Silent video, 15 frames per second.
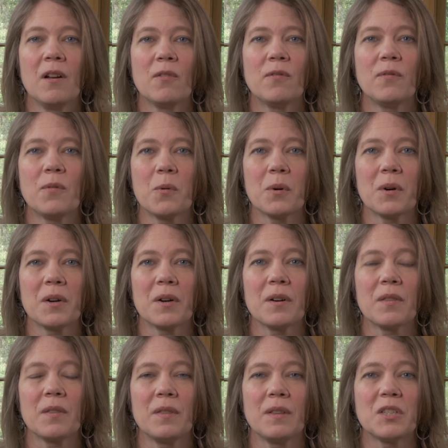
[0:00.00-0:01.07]
for
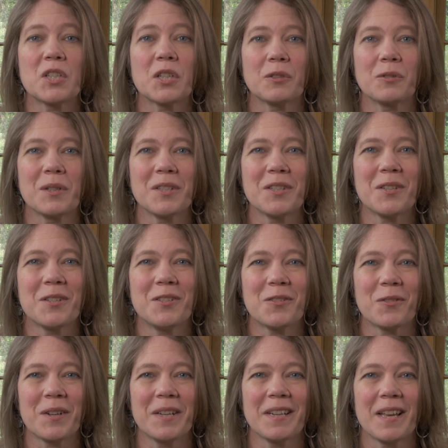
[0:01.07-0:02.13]
the children to
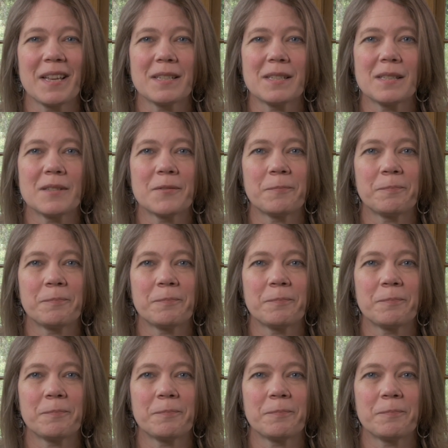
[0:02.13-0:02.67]
join us.